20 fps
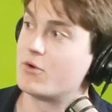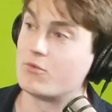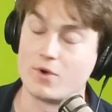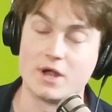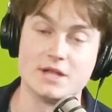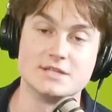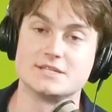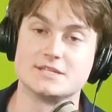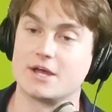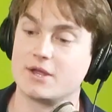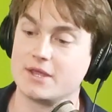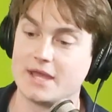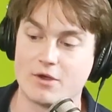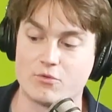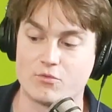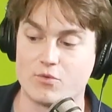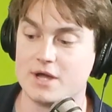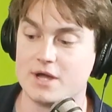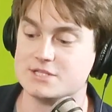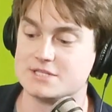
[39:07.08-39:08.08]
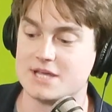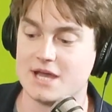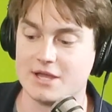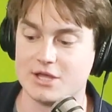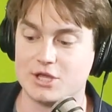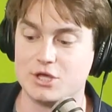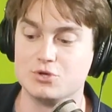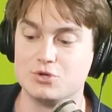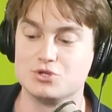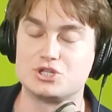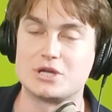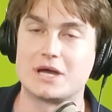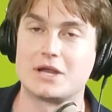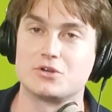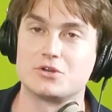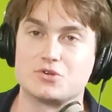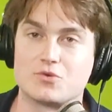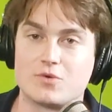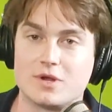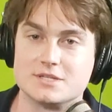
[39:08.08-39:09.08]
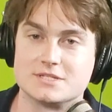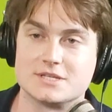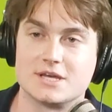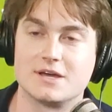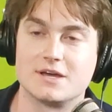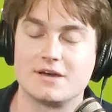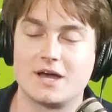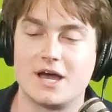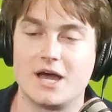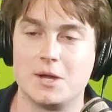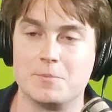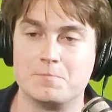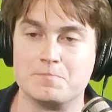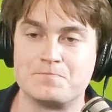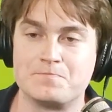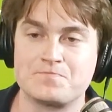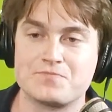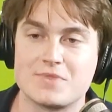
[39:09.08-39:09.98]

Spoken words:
Runza. Yeah, Runza. Huge shout out to Runza.